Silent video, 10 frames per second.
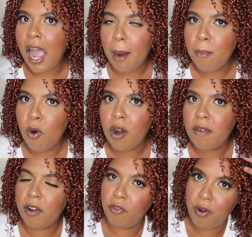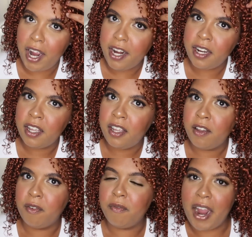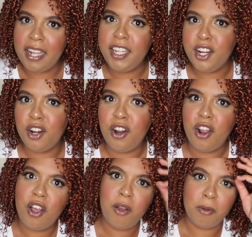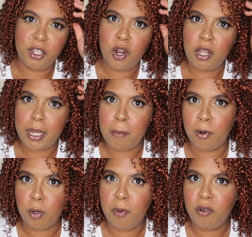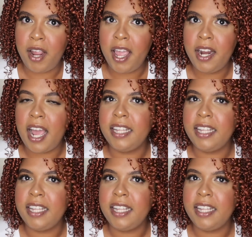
I'm more of a red violet girl, you know, like a purple red.